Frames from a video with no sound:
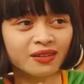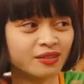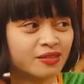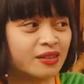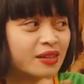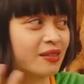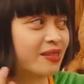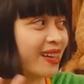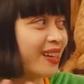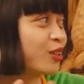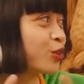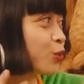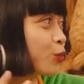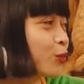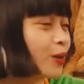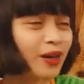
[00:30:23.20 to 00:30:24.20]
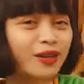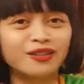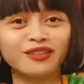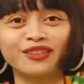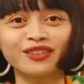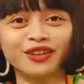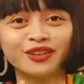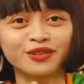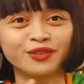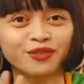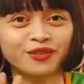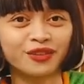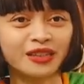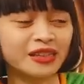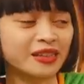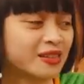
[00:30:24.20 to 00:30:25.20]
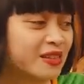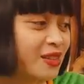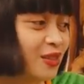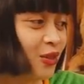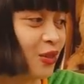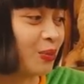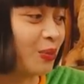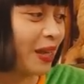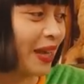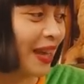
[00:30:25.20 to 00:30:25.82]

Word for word: because I tend to wear a lot of things on my